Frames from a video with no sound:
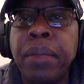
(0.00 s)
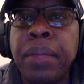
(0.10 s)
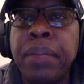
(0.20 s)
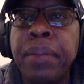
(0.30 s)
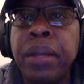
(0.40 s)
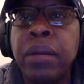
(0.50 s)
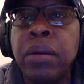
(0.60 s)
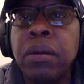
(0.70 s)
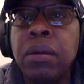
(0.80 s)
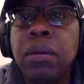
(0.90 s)
be
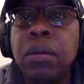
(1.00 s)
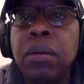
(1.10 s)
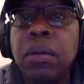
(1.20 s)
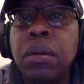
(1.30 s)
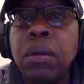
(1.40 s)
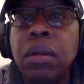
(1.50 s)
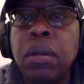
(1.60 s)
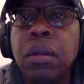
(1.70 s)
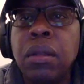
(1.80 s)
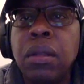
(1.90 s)
better.
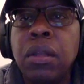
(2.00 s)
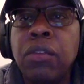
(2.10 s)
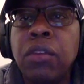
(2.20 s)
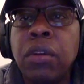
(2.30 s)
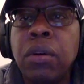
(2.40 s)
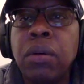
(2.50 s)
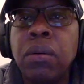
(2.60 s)
Let's go.